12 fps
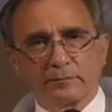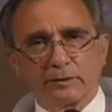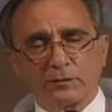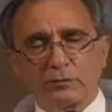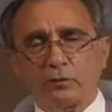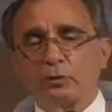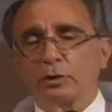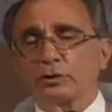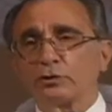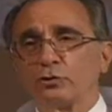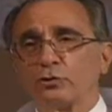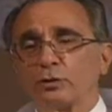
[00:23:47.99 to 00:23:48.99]
If you're willing
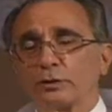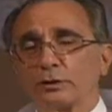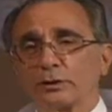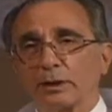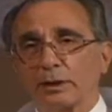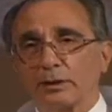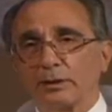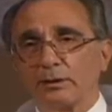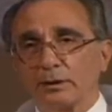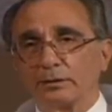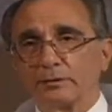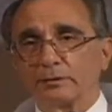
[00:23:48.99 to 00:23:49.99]
to do what this lady
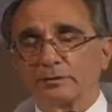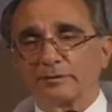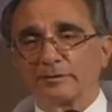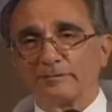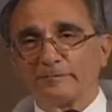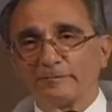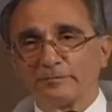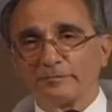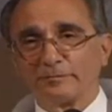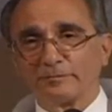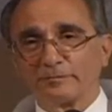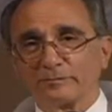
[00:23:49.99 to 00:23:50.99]
does,
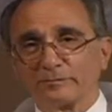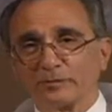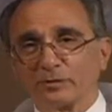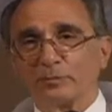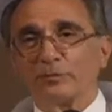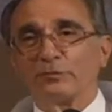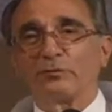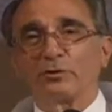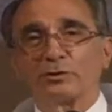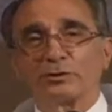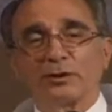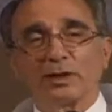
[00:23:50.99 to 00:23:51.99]
you'll be
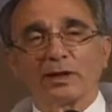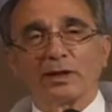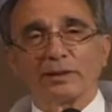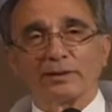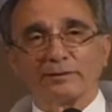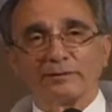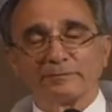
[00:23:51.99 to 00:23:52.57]
first in line.